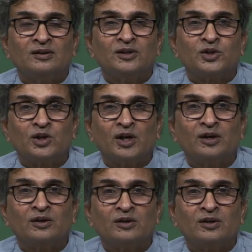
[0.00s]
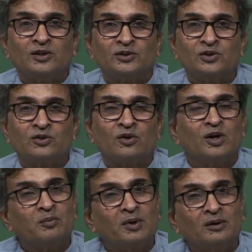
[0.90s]
the shrink resist
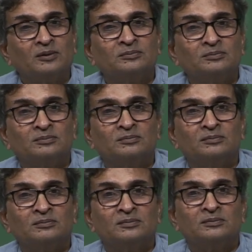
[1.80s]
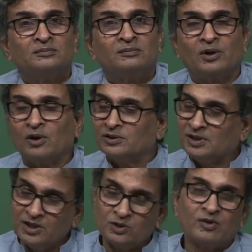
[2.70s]
treatment because
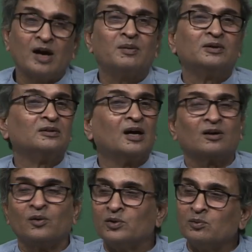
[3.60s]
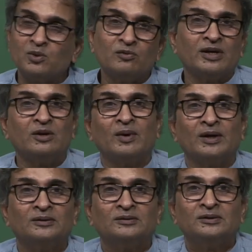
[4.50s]
these fibers are going to move anyway.
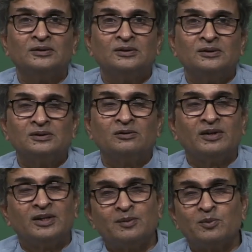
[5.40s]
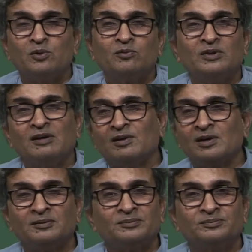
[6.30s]
So, when they move they
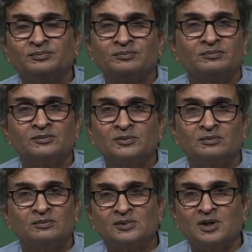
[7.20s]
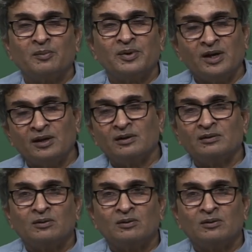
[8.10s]
will come in,